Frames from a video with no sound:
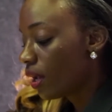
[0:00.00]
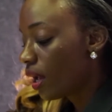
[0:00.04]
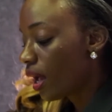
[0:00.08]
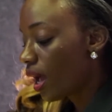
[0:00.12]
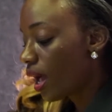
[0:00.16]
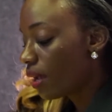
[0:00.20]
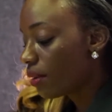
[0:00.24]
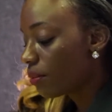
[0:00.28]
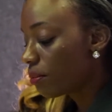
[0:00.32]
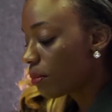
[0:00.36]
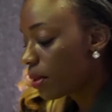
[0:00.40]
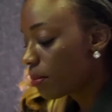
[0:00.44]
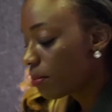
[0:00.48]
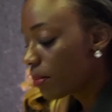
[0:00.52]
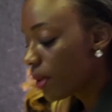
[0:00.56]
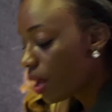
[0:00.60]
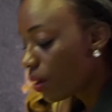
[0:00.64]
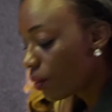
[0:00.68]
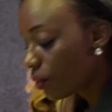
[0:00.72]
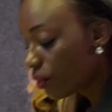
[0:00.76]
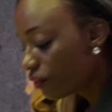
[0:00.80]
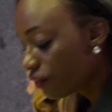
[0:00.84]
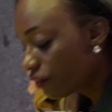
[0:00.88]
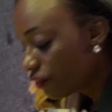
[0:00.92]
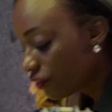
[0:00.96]
I remember
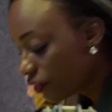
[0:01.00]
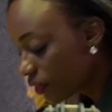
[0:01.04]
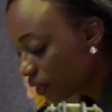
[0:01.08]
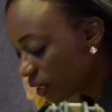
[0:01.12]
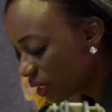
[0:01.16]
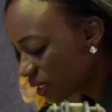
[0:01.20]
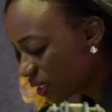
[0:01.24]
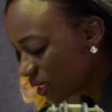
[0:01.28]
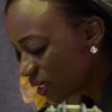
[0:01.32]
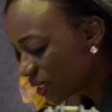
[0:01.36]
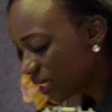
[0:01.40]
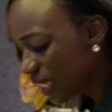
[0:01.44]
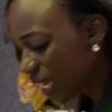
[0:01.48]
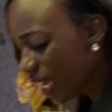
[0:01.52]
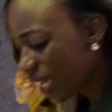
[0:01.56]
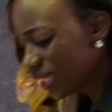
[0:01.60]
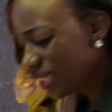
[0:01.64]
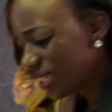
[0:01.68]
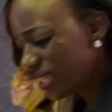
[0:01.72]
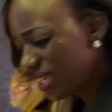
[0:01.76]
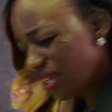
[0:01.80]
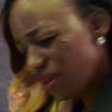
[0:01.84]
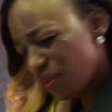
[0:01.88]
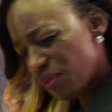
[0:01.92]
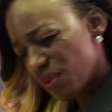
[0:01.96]
our first, I
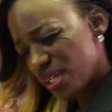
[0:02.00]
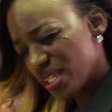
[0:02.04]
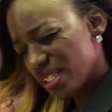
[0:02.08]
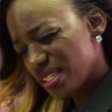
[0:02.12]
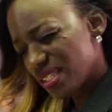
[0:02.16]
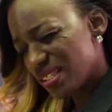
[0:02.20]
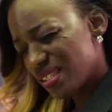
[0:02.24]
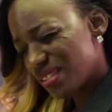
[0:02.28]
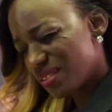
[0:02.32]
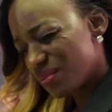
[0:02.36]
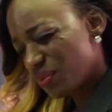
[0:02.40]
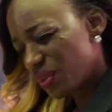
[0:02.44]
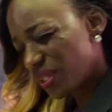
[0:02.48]
think it was